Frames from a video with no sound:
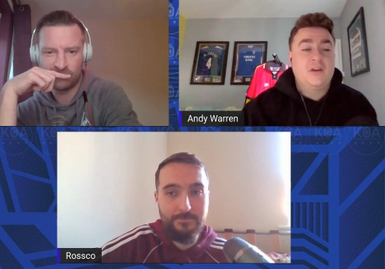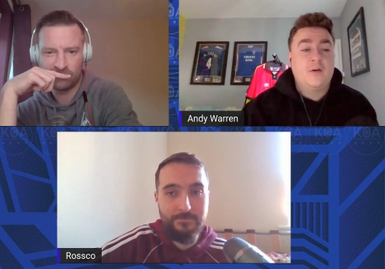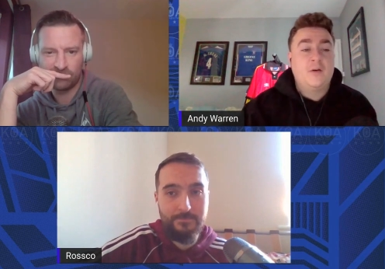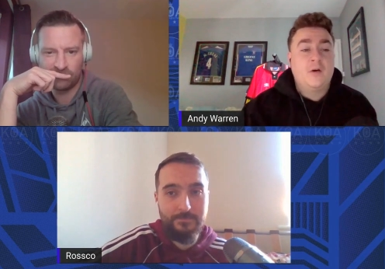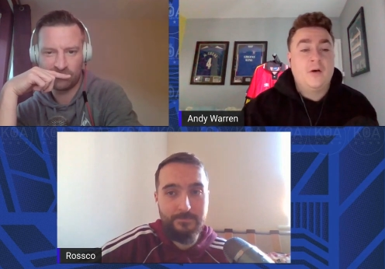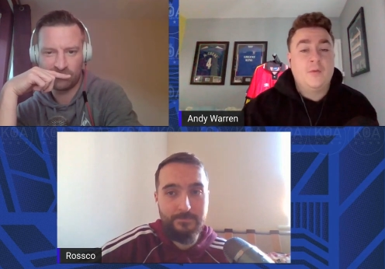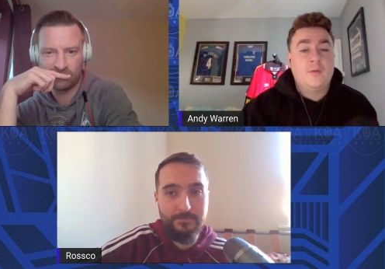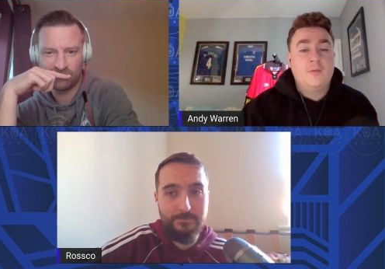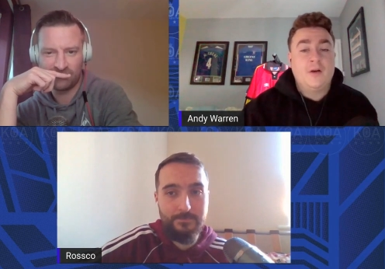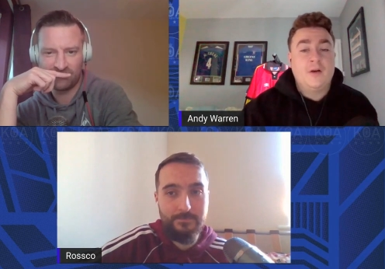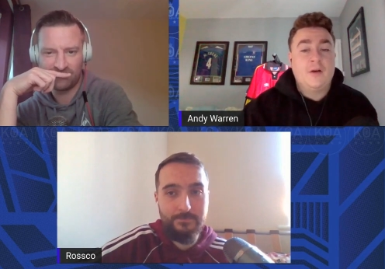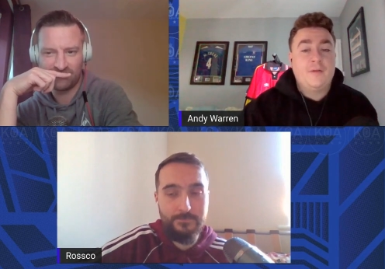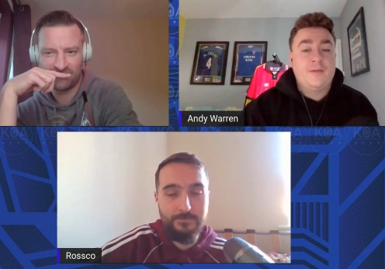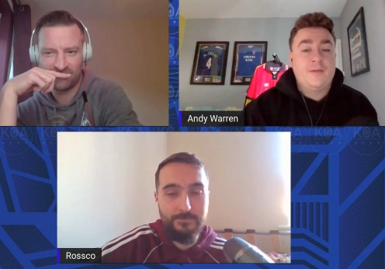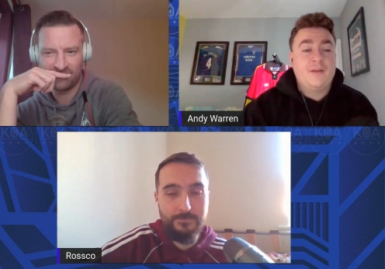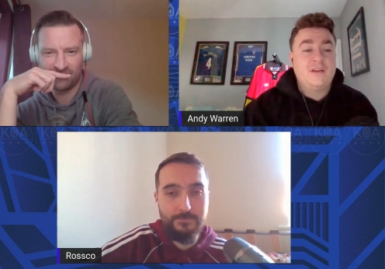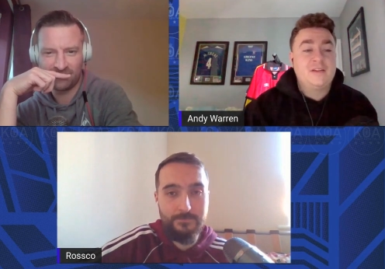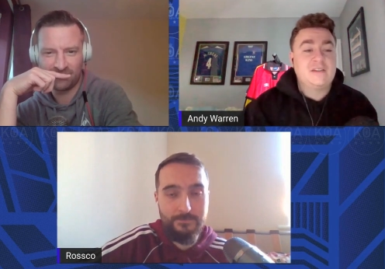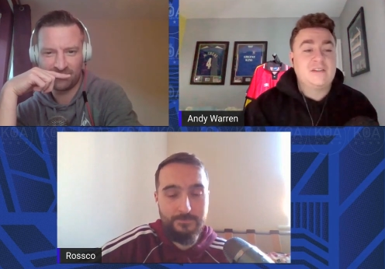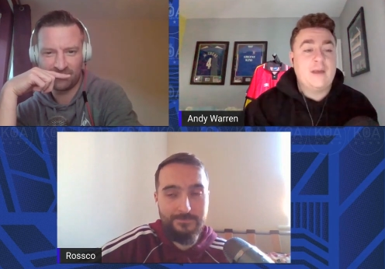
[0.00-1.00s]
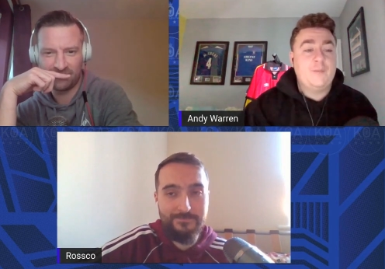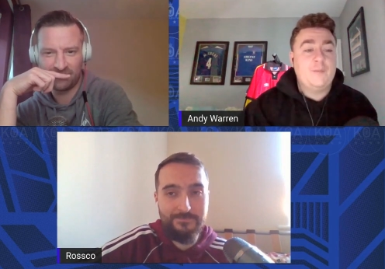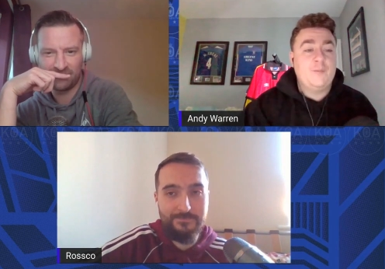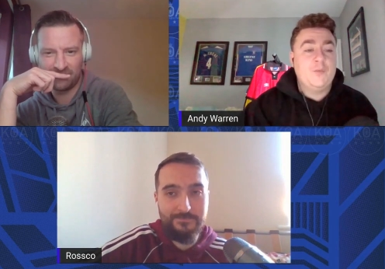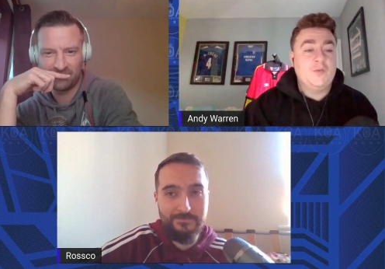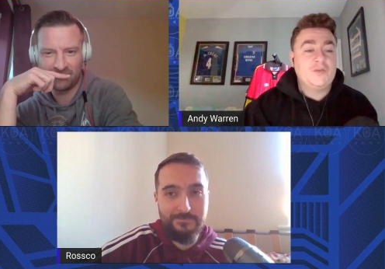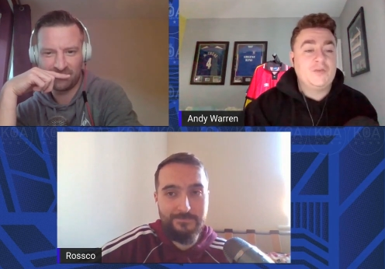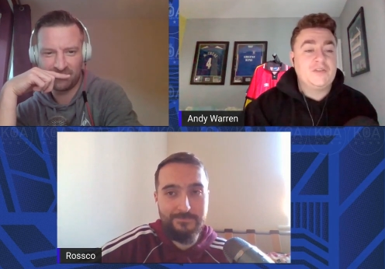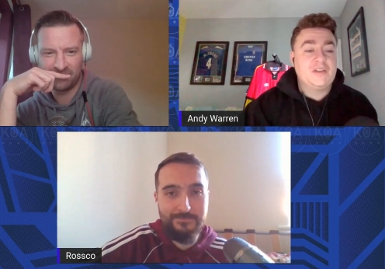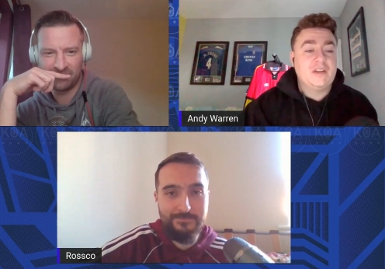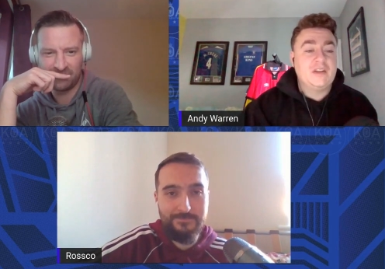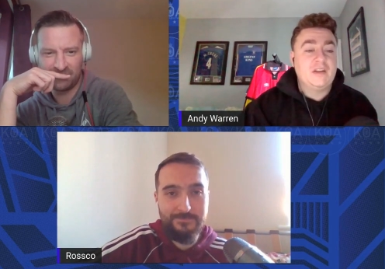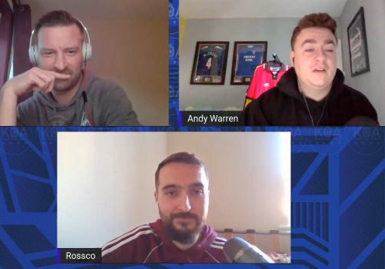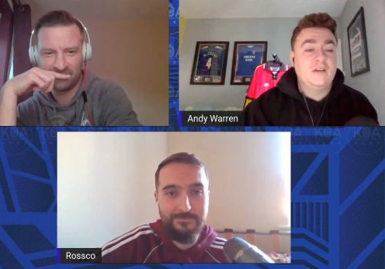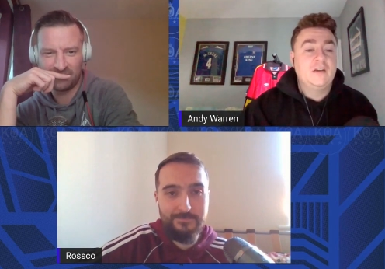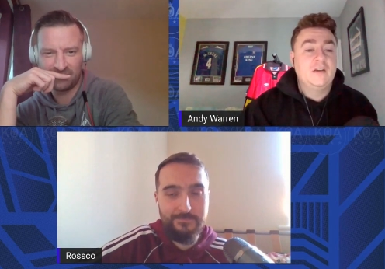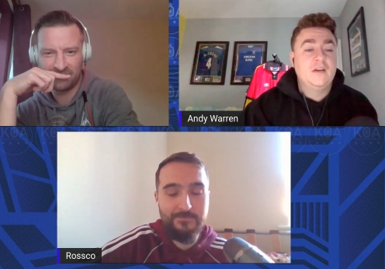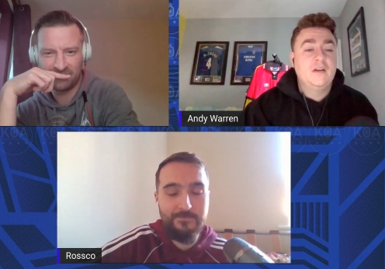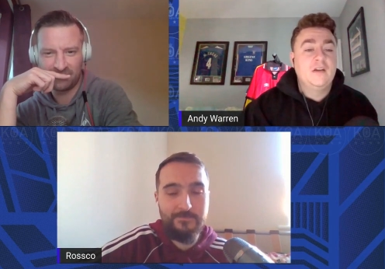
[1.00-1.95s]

Speaker 1: So I think Sam Morsy